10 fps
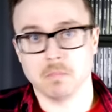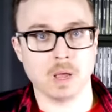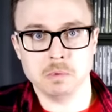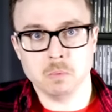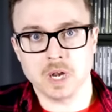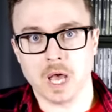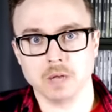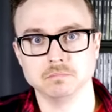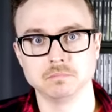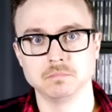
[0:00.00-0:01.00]
I mean, why
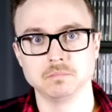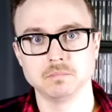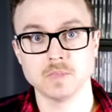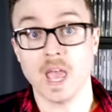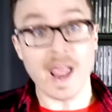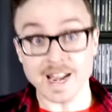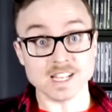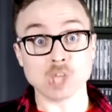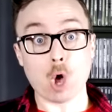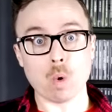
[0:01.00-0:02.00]
not? And
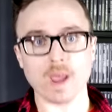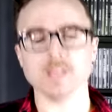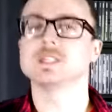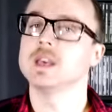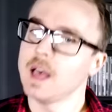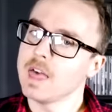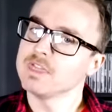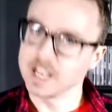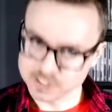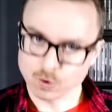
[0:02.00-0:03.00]
as always,
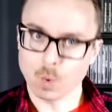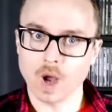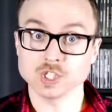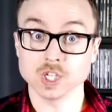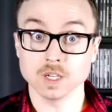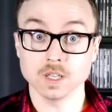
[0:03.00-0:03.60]
thanks for watching.